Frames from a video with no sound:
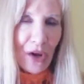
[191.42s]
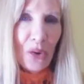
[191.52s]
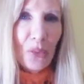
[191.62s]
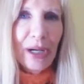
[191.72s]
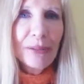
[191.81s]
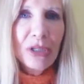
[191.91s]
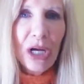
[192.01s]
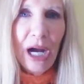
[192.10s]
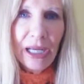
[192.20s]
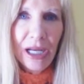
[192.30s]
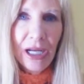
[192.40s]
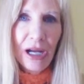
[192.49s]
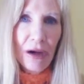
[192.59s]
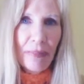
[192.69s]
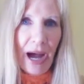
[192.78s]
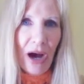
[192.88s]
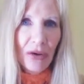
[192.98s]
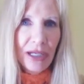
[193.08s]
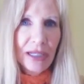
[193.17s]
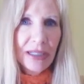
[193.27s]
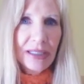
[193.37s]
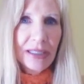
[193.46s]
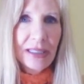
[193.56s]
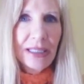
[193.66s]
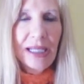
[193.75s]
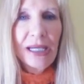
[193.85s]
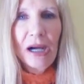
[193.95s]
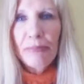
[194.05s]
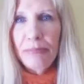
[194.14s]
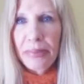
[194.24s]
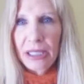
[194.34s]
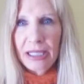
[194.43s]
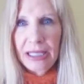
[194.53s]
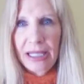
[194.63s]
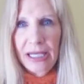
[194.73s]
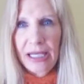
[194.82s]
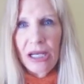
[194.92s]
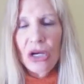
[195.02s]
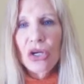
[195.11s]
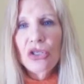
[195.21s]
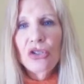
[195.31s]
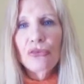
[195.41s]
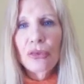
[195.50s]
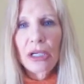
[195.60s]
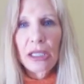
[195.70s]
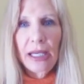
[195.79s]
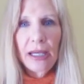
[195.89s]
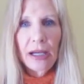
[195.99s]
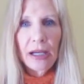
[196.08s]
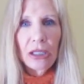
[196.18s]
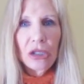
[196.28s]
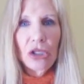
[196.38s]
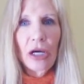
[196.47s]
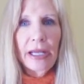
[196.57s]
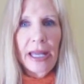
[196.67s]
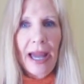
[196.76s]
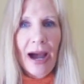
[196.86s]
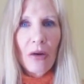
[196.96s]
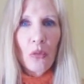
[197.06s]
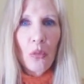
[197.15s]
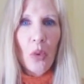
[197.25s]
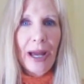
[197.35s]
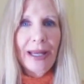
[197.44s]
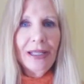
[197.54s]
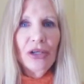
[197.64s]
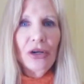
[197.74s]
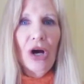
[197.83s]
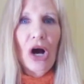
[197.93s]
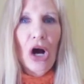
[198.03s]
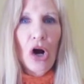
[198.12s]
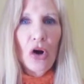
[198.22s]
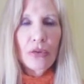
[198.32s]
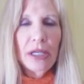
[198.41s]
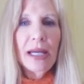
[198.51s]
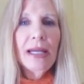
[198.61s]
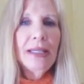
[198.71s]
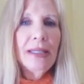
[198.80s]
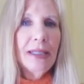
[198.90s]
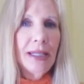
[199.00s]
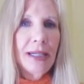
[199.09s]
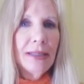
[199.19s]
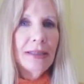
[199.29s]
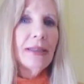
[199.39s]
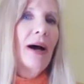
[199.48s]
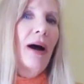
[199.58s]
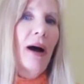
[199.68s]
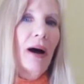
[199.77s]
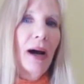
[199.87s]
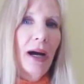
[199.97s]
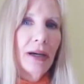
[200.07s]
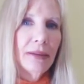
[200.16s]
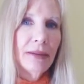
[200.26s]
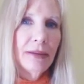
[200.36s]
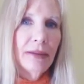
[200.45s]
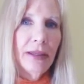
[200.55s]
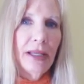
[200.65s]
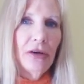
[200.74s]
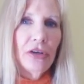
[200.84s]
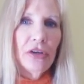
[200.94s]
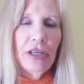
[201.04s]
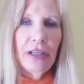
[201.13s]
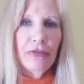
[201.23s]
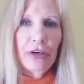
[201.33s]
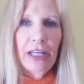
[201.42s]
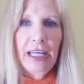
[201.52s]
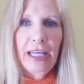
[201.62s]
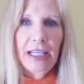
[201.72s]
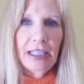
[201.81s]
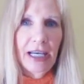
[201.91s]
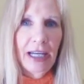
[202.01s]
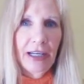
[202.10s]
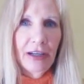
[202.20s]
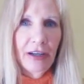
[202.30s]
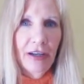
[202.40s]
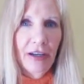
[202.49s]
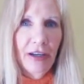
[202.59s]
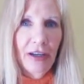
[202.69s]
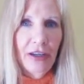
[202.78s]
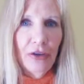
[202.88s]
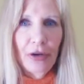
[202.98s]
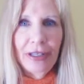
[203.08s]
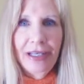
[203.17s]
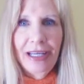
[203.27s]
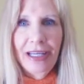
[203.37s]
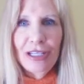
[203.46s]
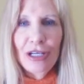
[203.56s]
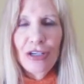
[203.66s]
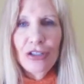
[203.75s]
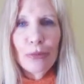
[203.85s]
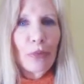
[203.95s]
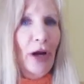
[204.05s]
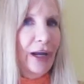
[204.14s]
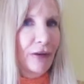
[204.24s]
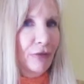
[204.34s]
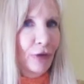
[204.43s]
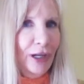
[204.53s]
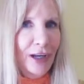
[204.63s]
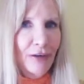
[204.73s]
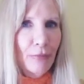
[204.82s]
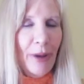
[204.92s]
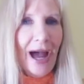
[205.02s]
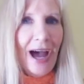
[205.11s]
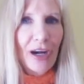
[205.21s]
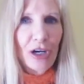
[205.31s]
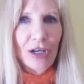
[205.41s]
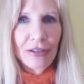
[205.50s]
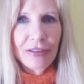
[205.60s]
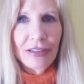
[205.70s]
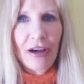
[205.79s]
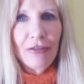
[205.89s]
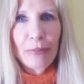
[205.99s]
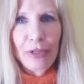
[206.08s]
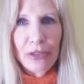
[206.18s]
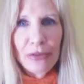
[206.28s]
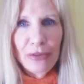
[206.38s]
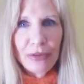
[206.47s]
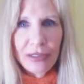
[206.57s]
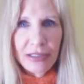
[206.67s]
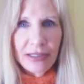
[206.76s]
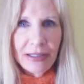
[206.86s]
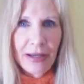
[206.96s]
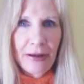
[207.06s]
What I'm talking about is the ability to really look at what your own needs are. You know, your need for healing, your need to break free of patterns of abuse,